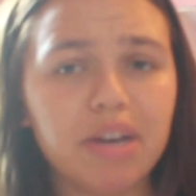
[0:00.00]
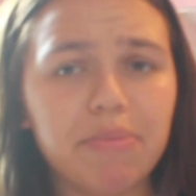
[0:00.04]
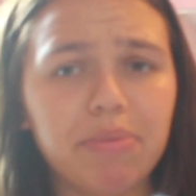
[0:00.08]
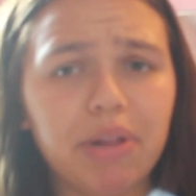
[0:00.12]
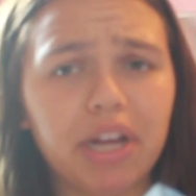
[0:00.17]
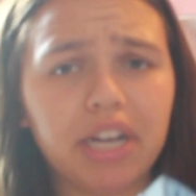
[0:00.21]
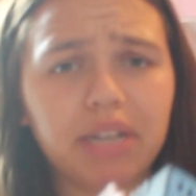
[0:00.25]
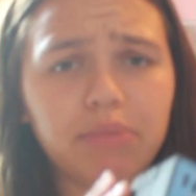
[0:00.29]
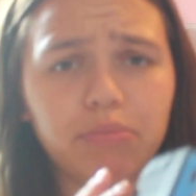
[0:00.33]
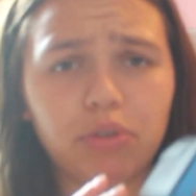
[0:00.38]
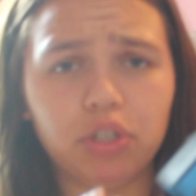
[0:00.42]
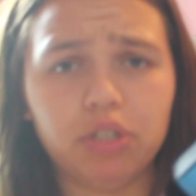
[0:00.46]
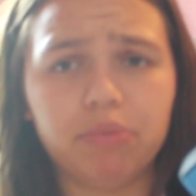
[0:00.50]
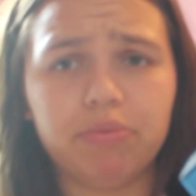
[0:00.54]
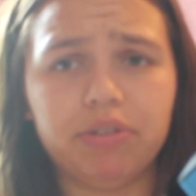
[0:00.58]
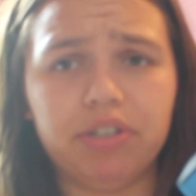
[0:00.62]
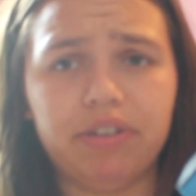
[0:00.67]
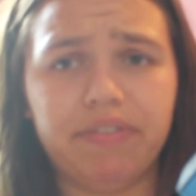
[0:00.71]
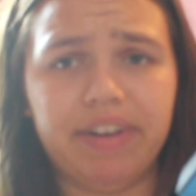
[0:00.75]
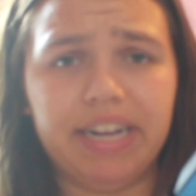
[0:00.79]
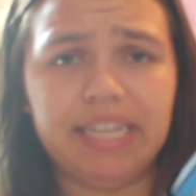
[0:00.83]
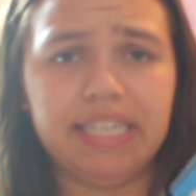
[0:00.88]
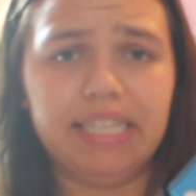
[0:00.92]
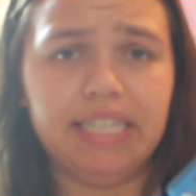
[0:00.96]
plug in multiple
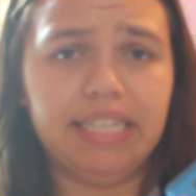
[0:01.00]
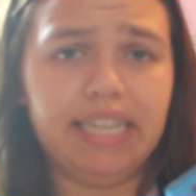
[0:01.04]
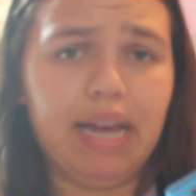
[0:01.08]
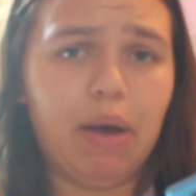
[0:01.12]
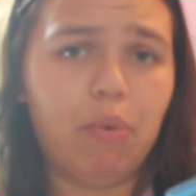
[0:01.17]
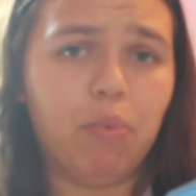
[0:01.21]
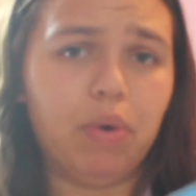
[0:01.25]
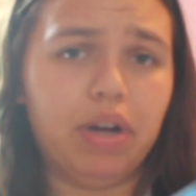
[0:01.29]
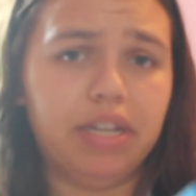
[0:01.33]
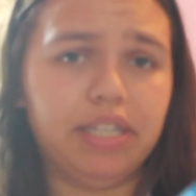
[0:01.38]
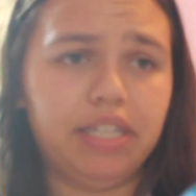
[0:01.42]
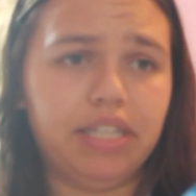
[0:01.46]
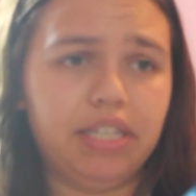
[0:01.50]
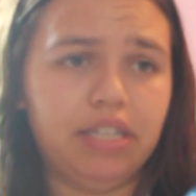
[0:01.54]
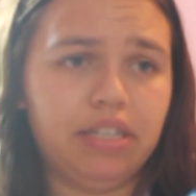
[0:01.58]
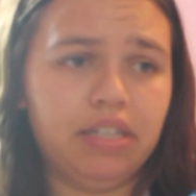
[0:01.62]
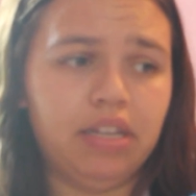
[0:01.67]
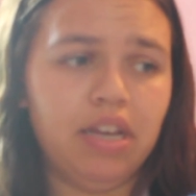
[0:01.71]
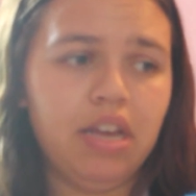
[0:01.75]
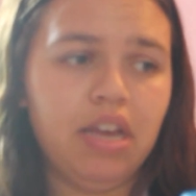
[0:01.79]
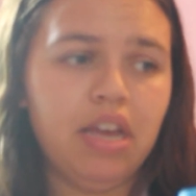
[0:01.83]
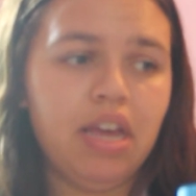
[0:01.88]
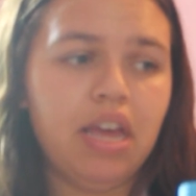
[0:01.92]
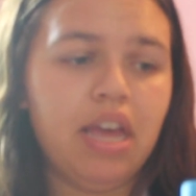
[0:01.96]
devices at once,
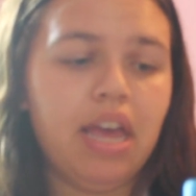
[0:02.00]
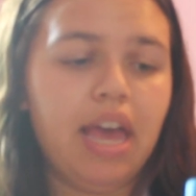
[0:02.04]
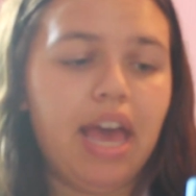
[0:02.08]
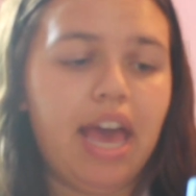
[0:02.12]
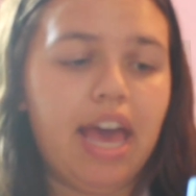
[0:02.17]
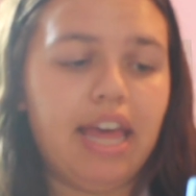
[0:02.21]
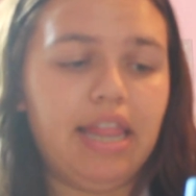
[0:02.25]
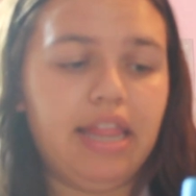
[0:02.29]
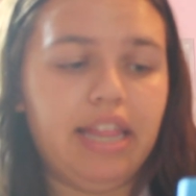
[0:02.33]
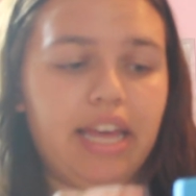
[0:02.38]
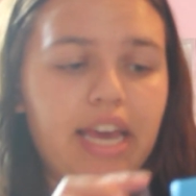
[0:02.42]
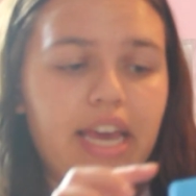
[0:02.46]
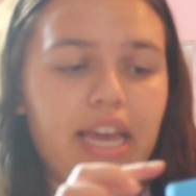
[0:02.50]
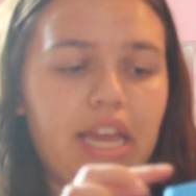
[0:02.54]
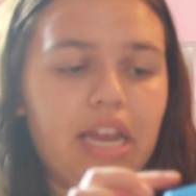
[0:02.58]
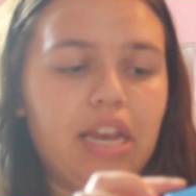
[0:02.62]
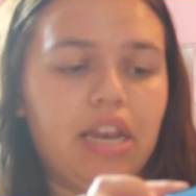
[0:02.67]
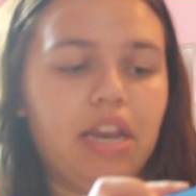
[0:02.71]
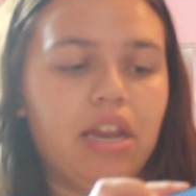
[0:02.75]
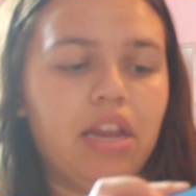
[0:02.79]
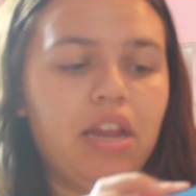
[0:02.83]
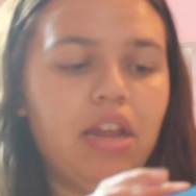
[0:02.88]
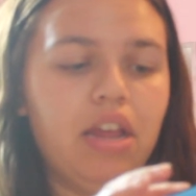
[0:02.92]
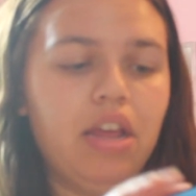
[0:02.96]
and
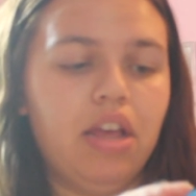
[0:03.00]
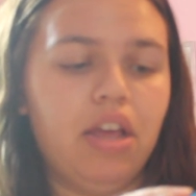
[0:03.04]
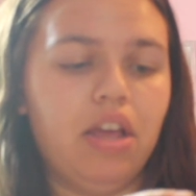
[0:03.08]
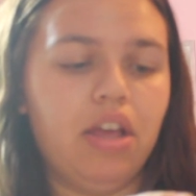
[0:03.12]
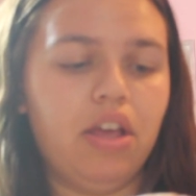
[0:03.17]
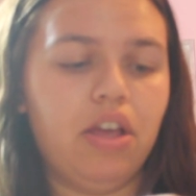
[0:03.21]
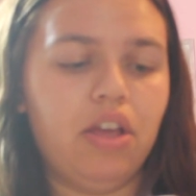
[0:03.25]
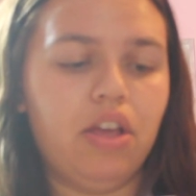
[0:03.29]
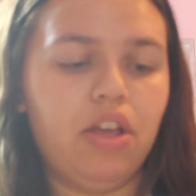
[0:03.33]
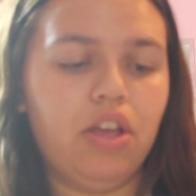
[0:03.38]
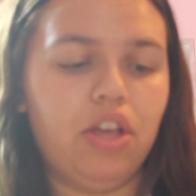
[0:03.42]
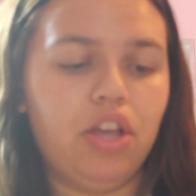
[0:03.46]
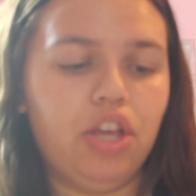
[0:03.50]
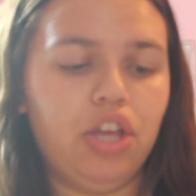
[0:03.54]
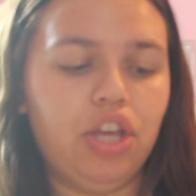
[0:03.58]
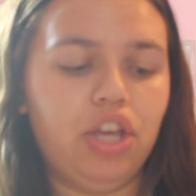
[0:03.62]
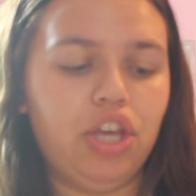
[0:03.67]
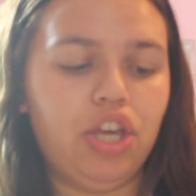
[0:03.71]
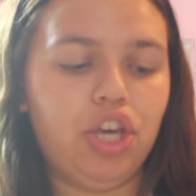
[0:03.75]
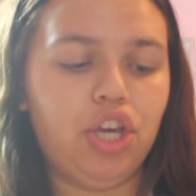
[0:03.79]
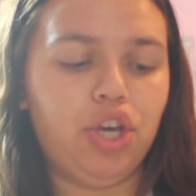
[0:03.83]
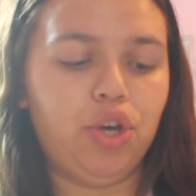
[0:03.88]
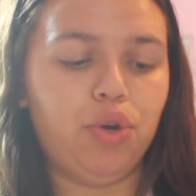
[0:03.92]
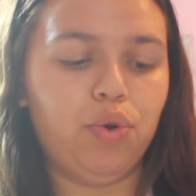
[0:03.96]
then
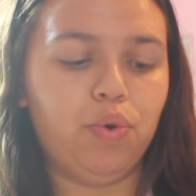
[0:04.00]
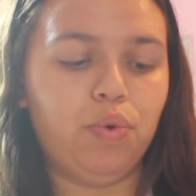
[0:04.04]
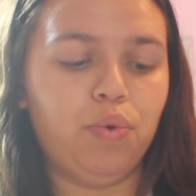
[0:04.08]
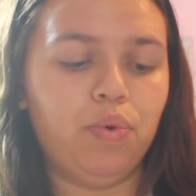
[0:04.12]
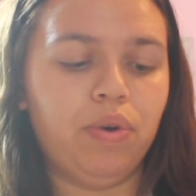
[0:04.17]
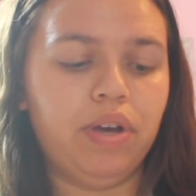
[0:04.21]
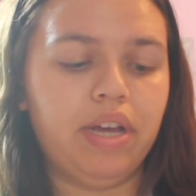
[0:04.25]
you